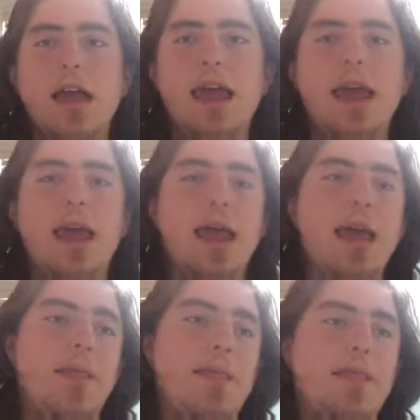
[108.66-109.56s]

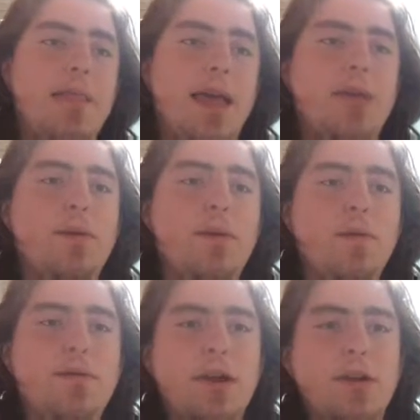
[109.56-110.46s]
And thank you
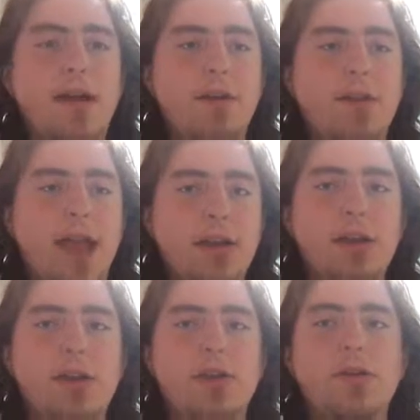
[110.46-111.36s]
for watching my
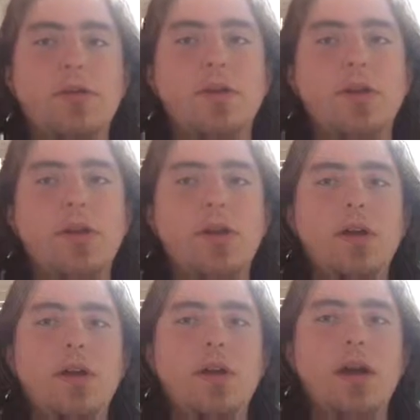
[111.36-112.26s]
reaction to
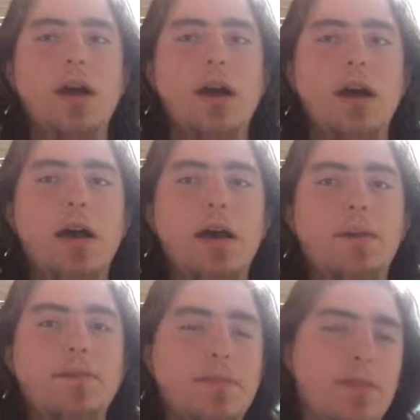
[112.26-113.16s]

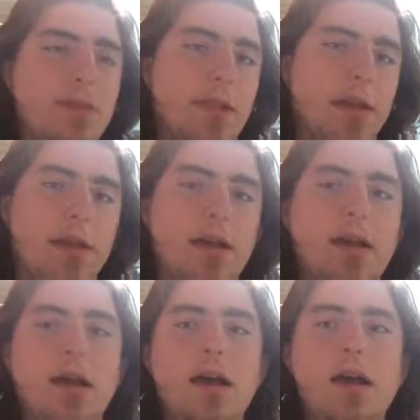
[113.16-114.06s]
um,
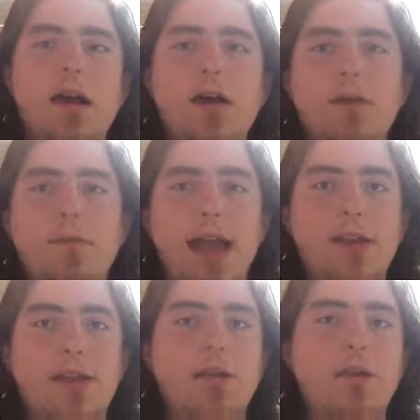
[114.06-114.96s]

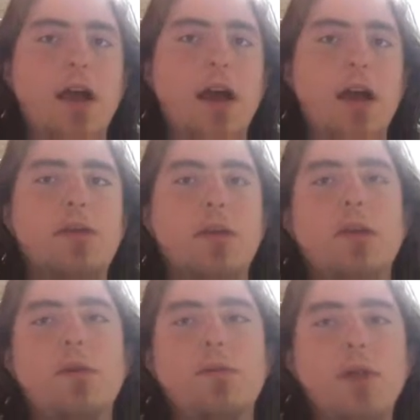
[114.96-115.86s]
reaction to the Han
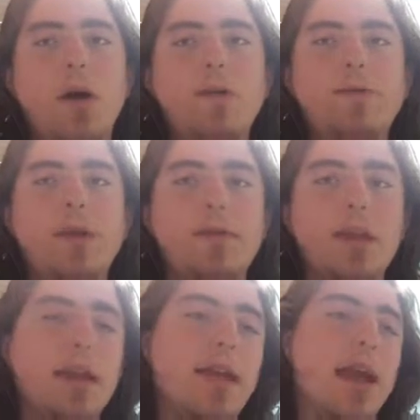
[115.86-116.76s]
Solo Star Wars film
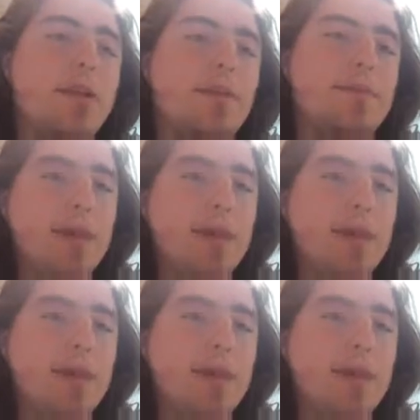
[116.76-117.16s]
get the title.